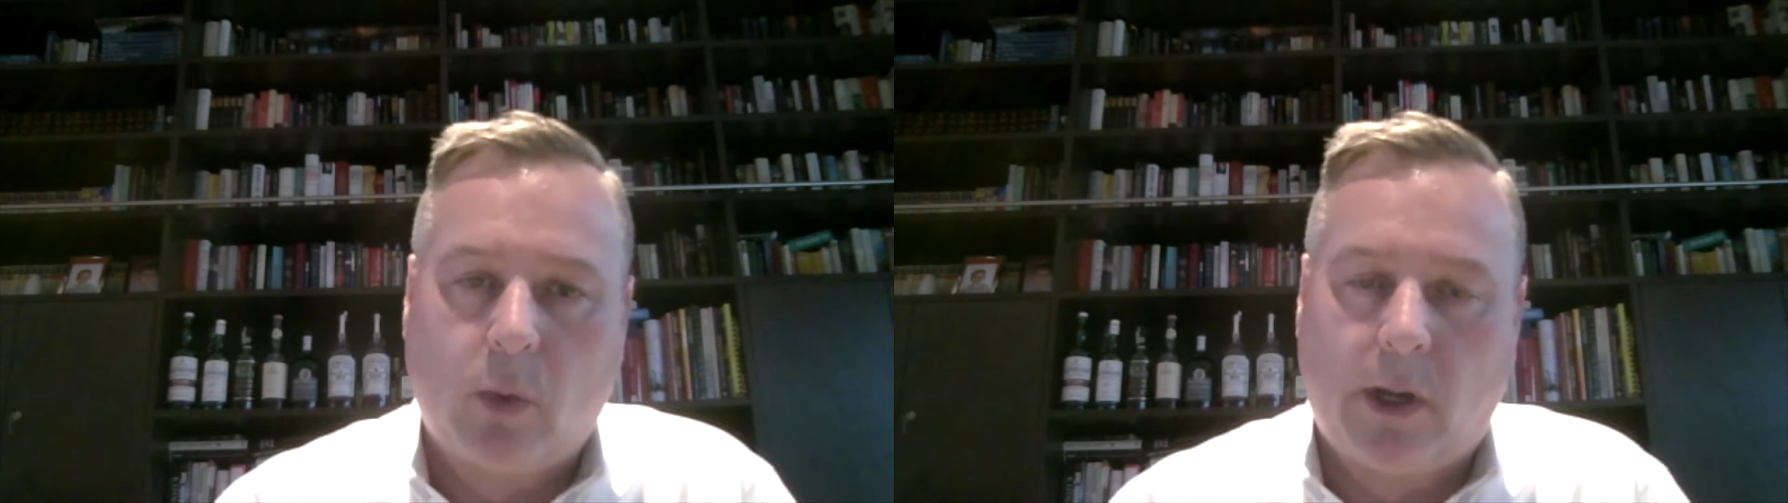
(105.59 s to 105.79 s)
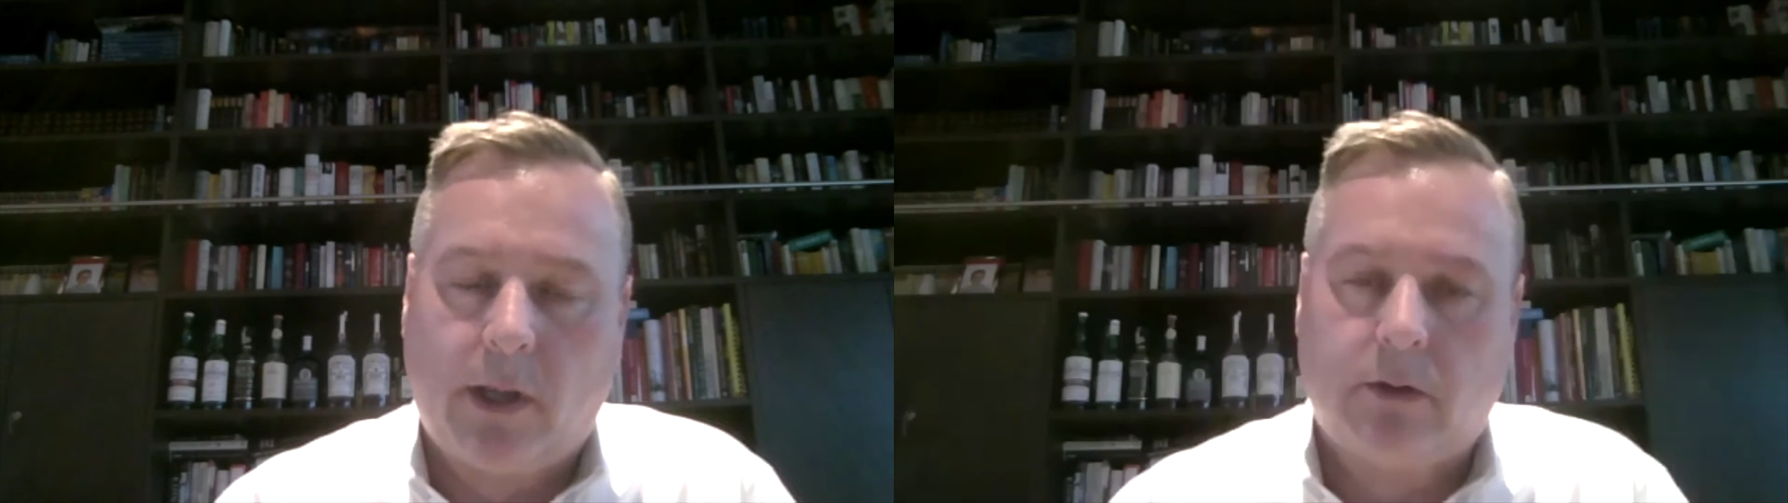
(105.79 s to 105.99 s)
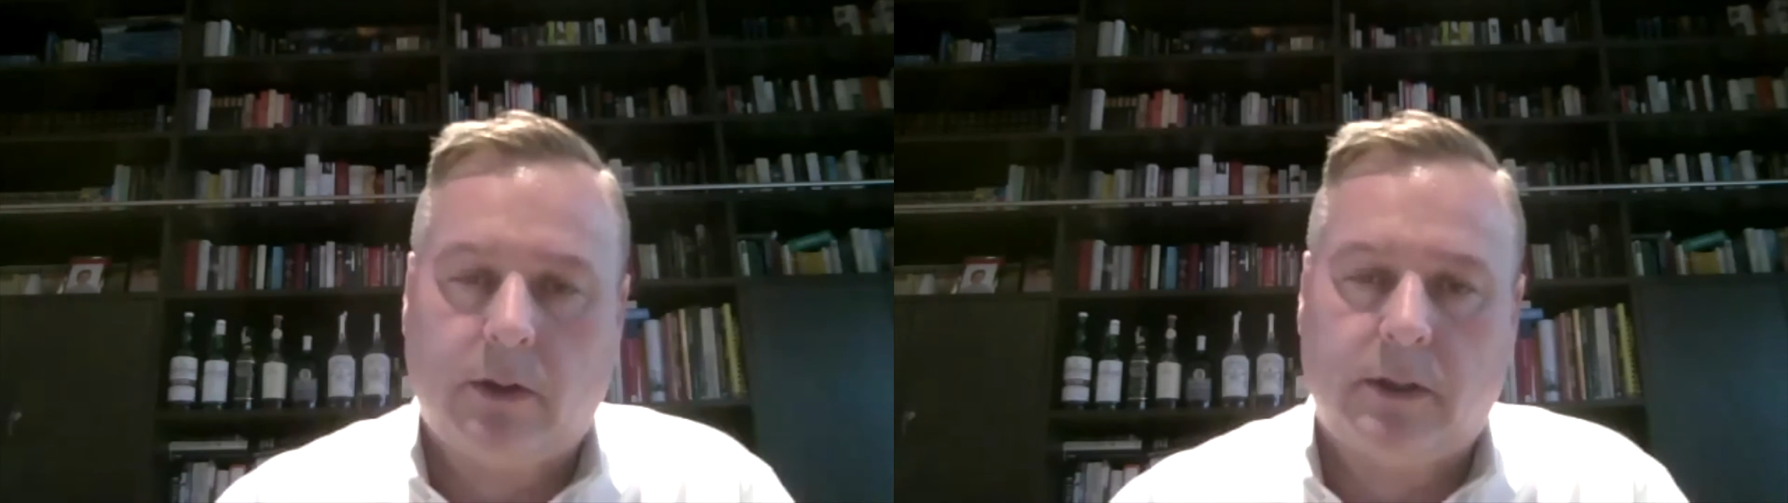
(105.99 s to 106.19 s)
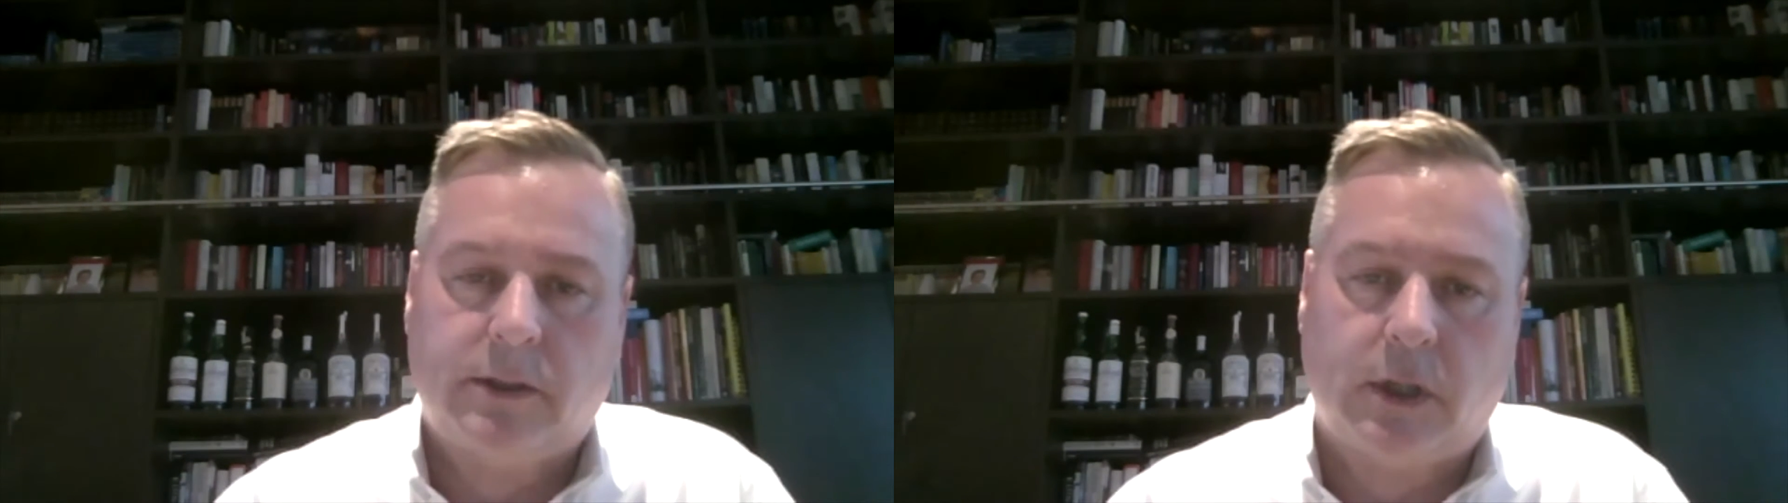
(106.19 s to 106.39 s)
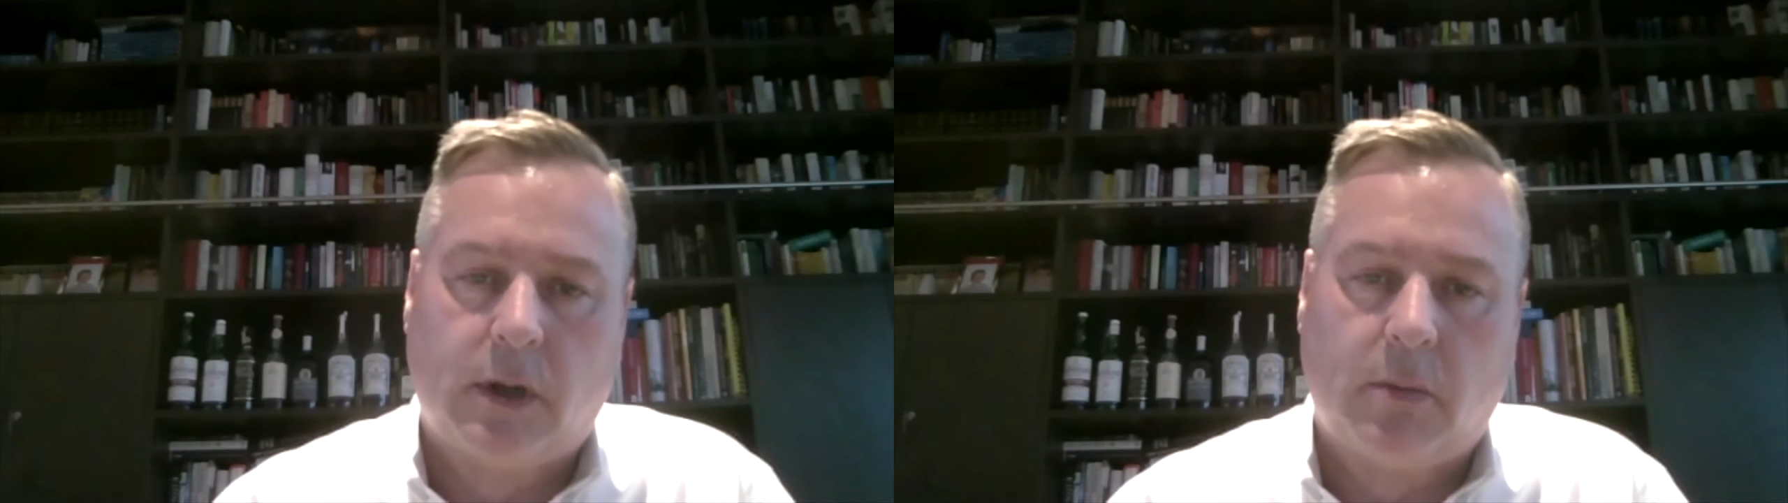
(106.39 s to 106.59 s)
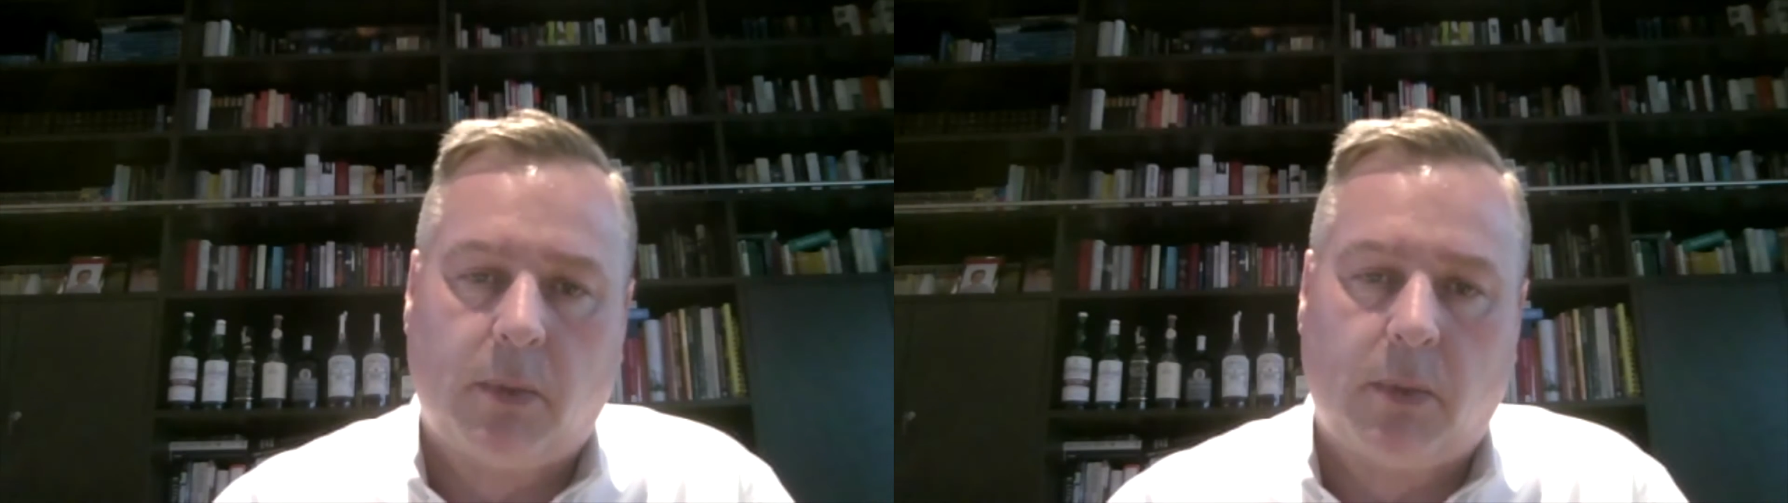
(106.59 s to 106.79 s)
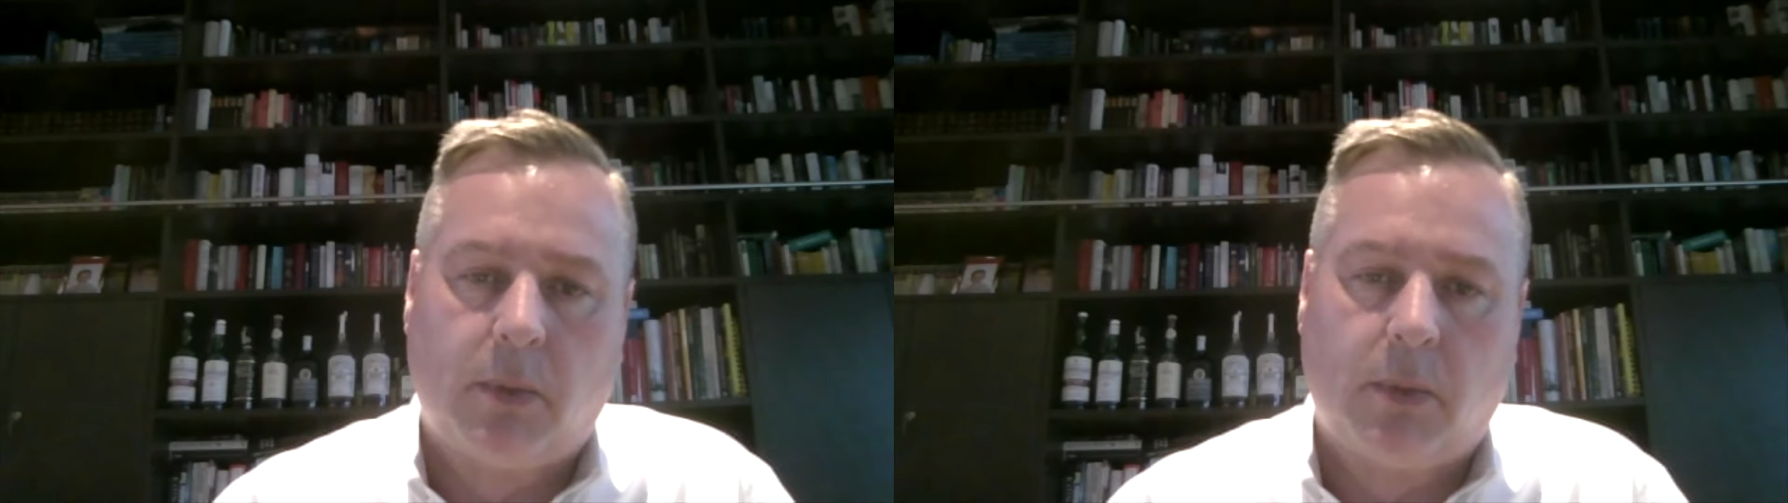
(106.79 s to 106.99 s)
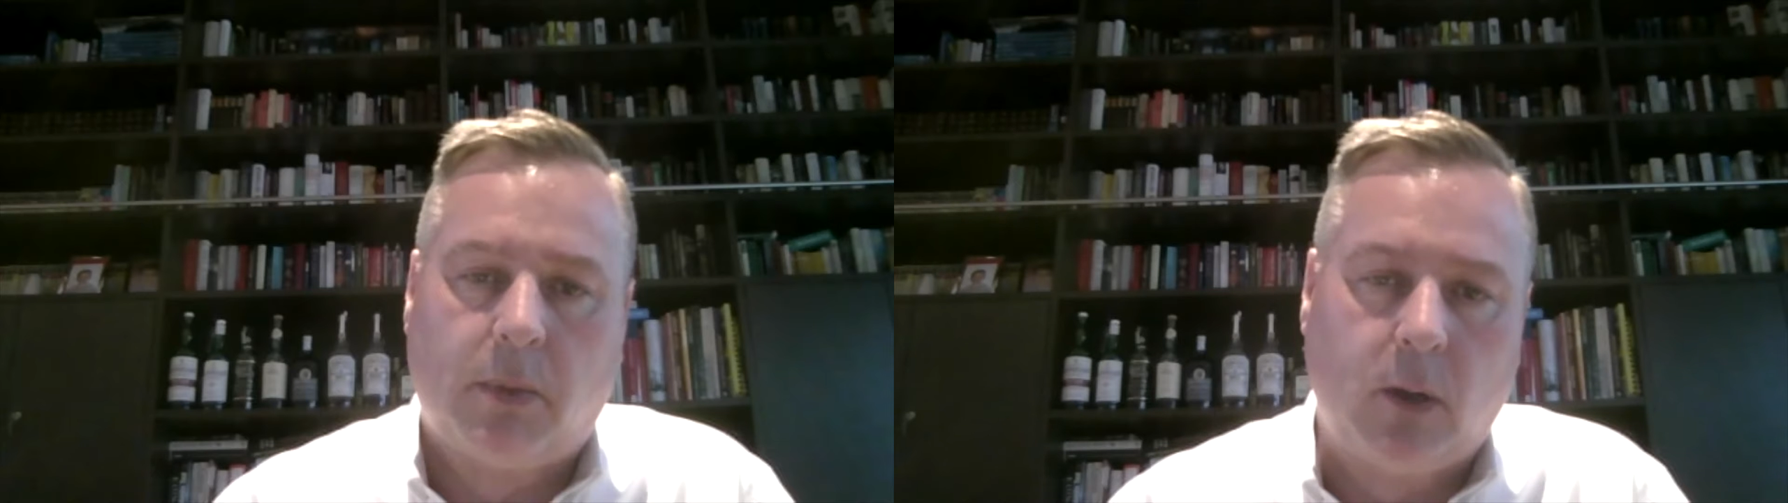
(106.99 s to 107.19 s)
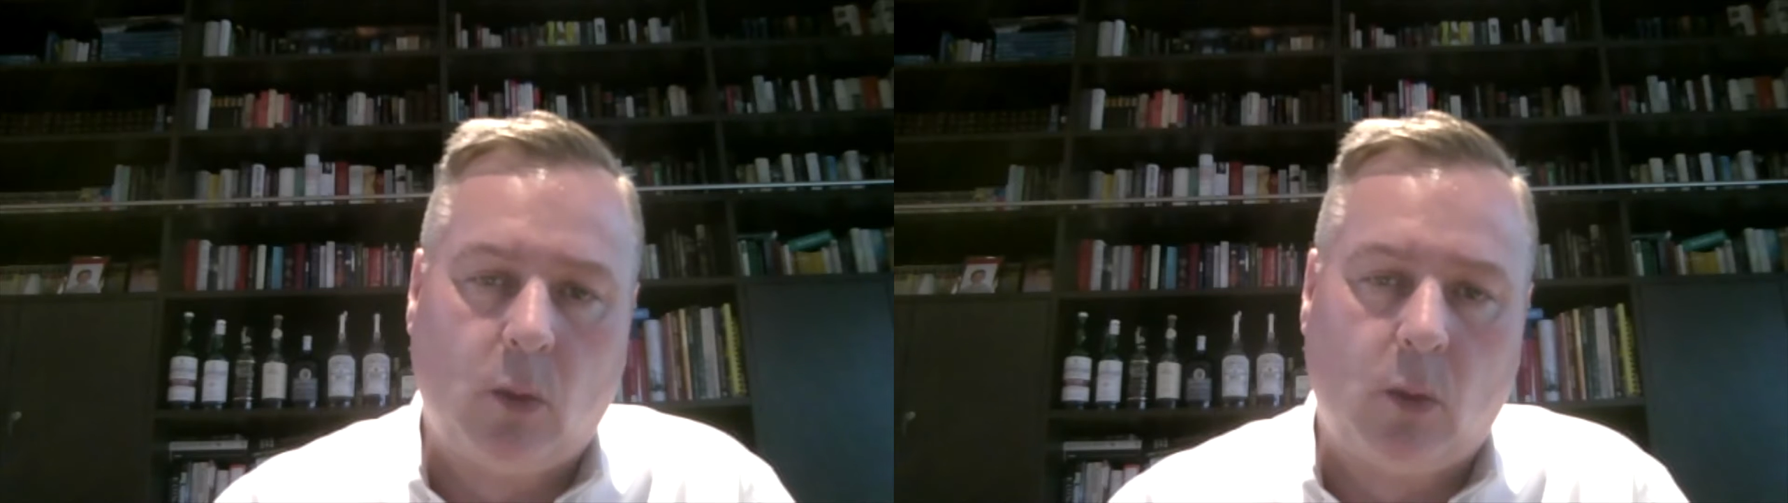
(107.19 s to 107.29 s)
whether it is piping,